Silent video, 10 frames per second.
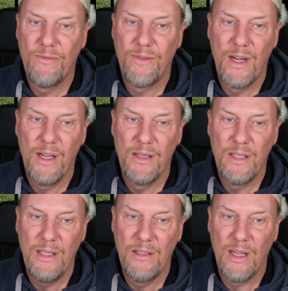file
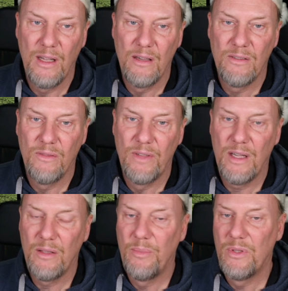details of
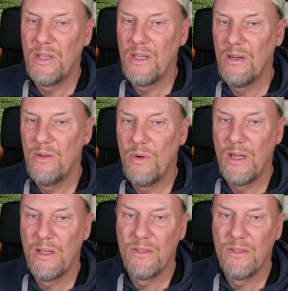that particular one.